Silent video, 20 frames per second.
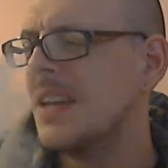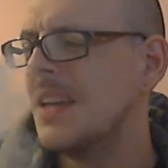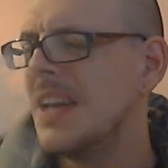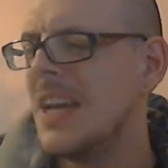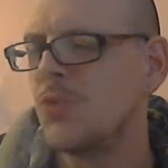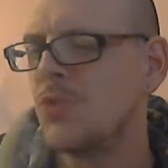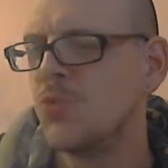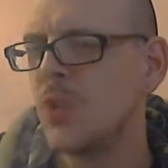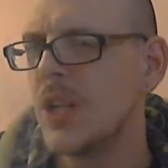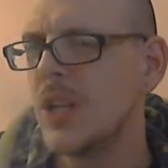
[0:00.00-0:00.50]

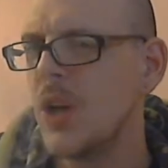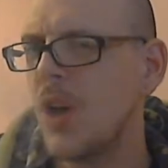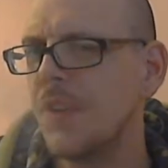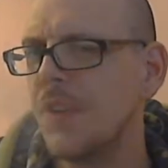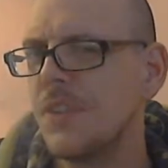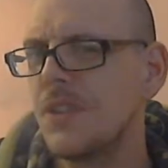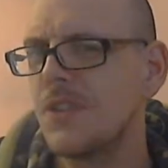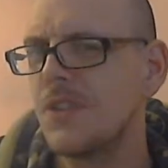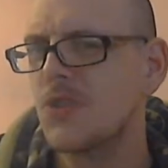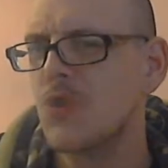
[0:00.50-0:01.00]
It's really hard
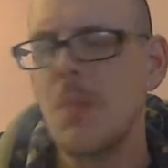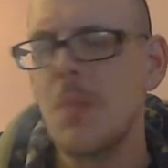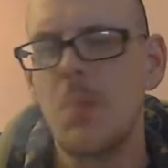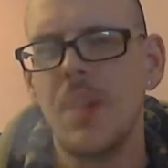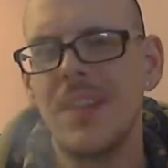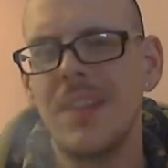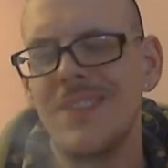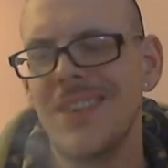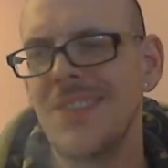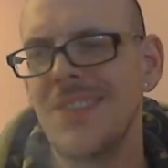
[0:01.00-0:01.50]
to describe
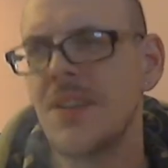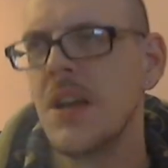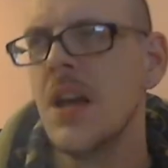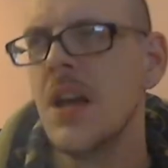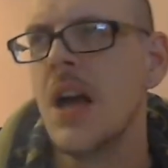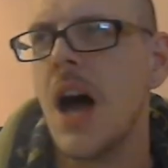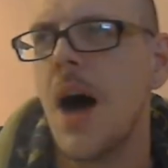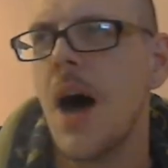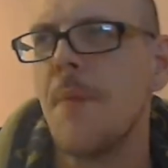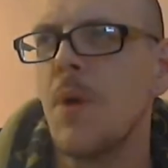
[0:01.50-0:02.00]
what this is.
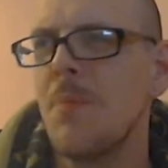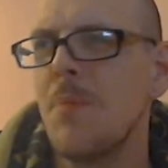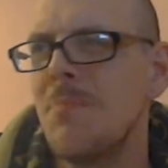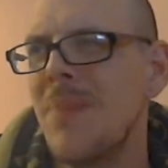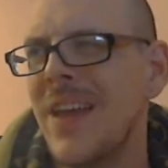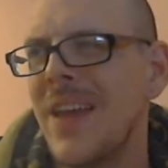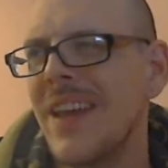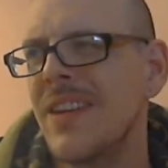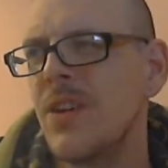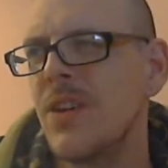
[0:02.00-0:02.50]
I'm not
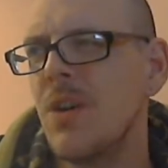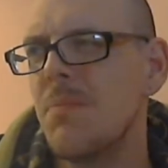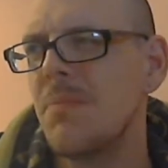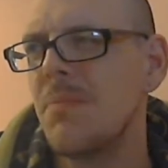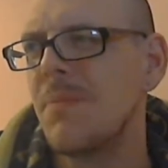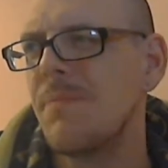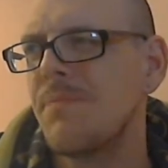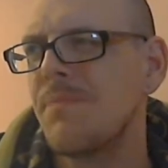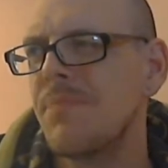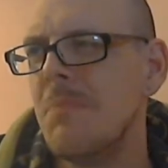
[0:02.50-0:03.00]
picking
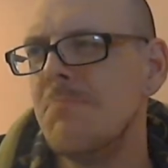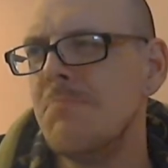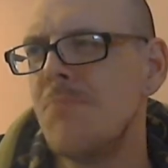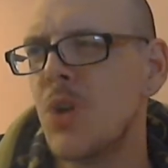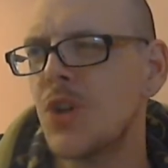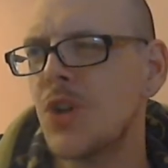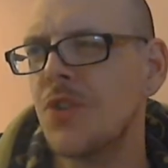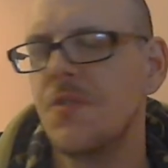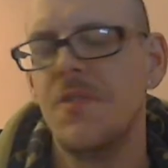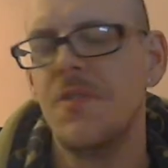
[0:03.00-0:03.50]
up
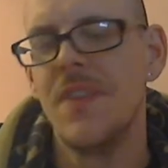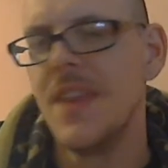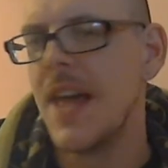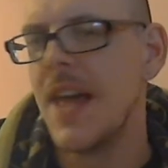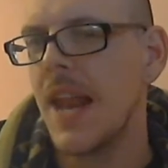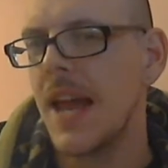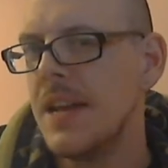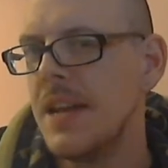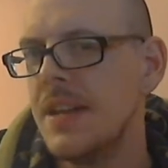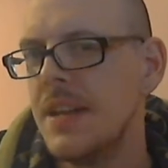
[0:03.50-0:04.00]
much
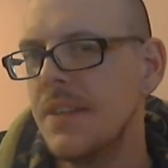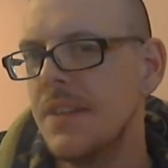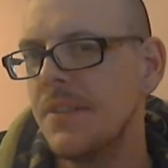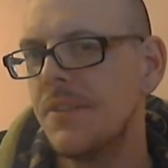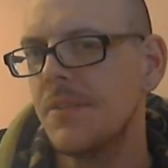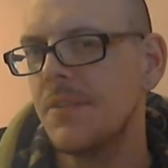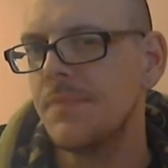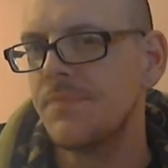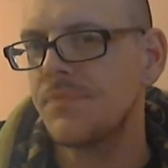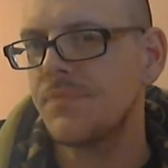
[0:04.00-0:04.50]
vanilla in
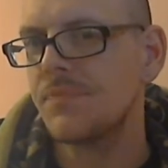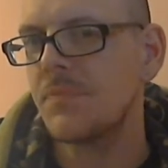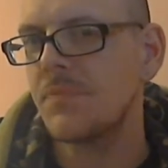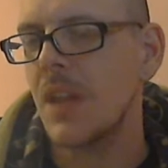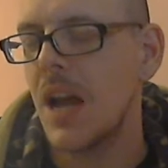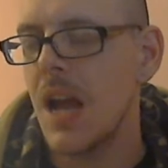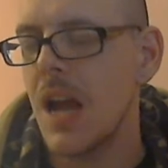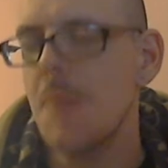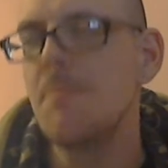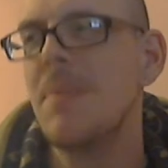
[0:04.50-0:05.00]
this.
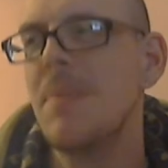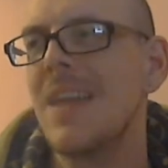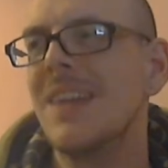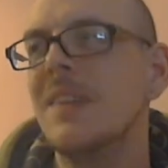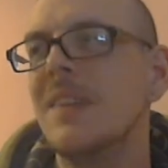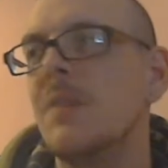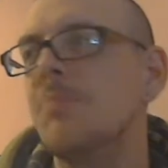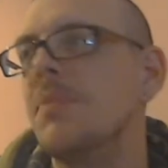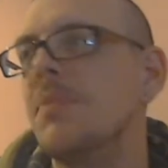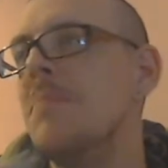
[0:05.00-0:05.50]
I'm picking
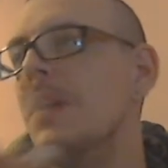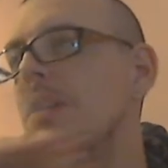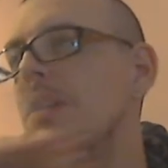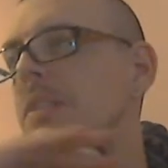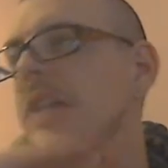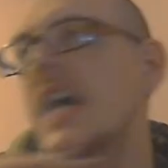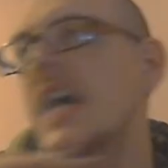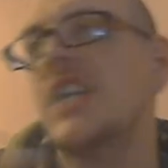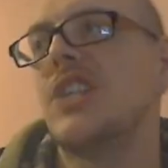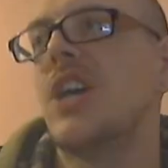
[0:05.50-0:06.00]
up the milk
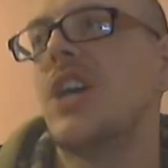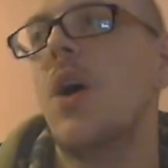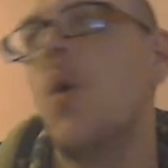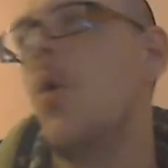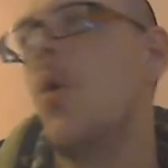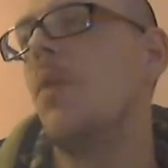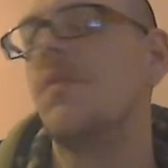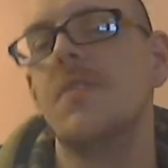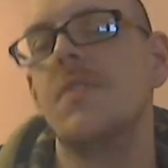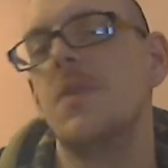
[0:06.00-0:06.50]
texture
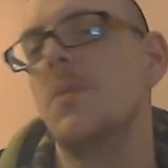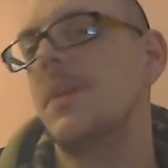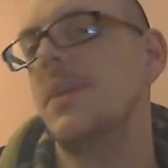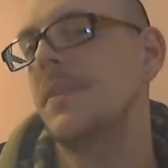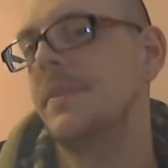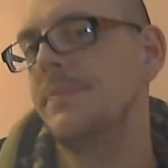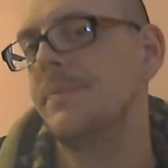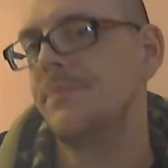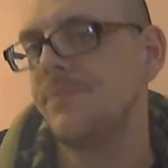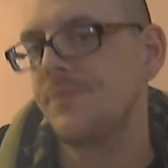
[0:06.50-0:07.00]
all through it.
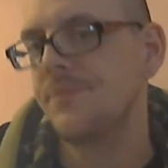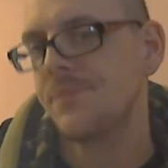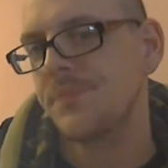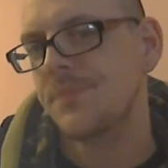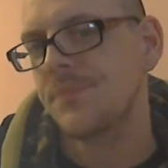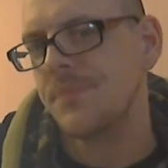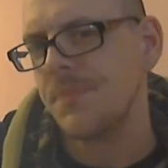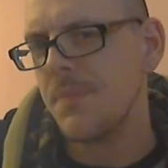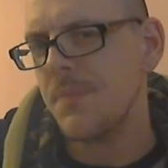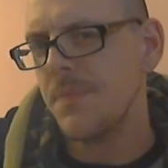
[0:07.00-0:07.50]

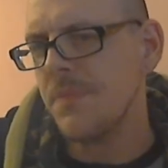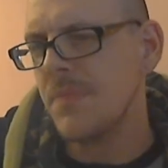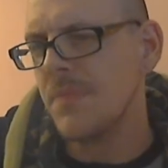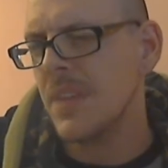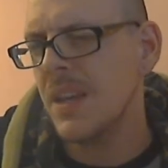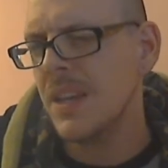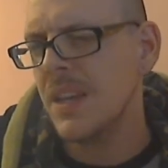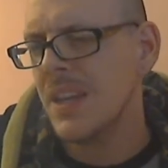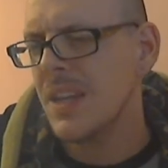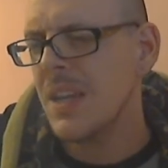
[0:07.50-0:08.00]

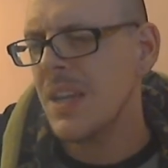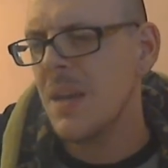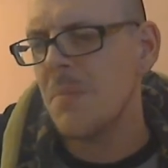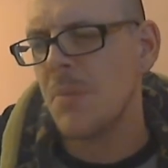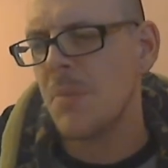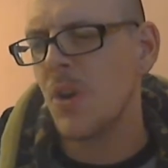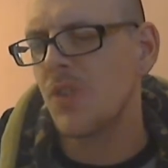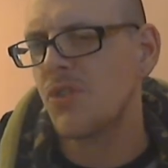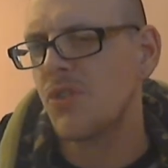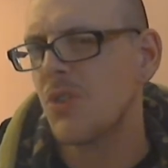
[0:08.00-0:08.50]

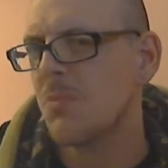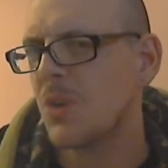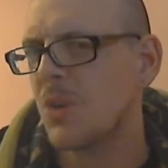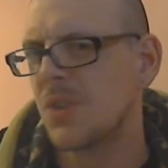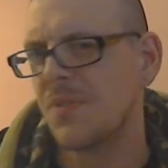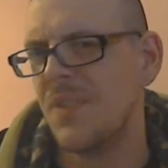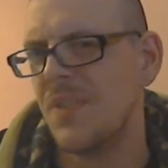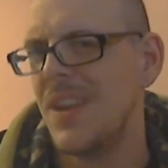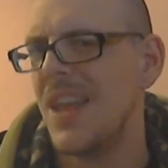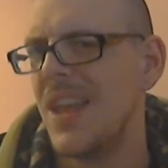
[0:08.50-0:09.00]
But not so much
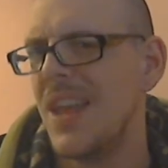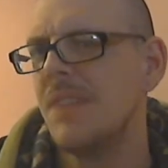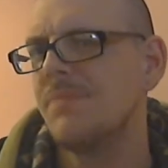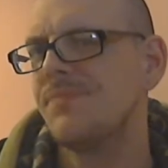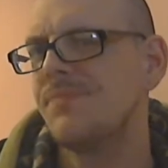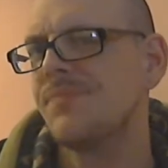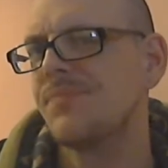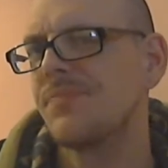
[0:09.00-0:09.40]
vanilla.